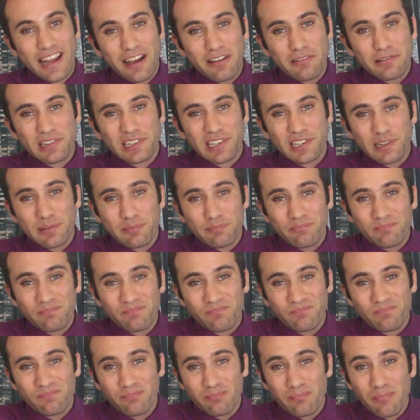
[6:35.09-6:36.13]
outcome
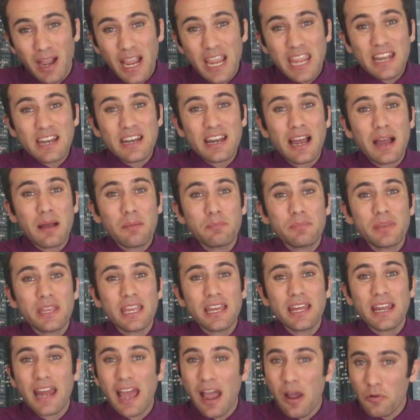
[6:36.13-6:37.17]
might not
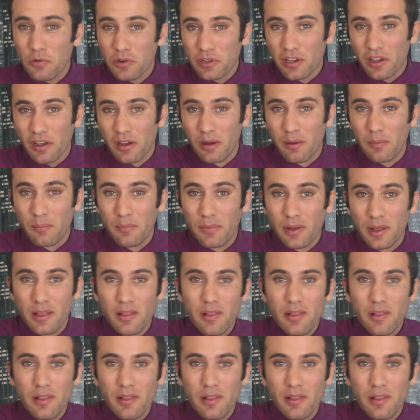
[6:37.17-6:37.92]
be an outcome.